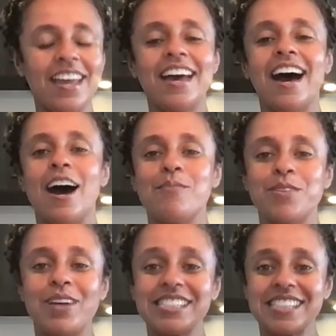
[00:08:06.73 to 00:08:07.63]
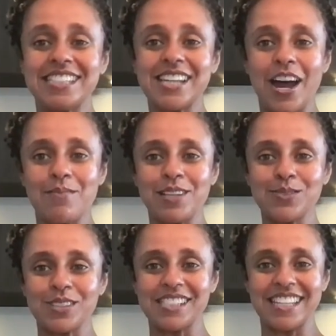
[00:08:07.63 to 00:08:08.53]
The rest of the time, this will
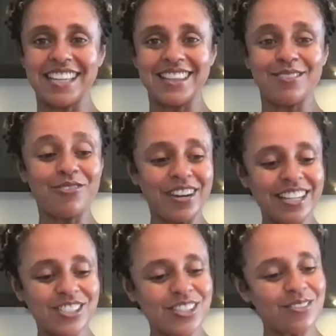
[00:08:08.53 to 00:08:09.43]
sit in the fridge,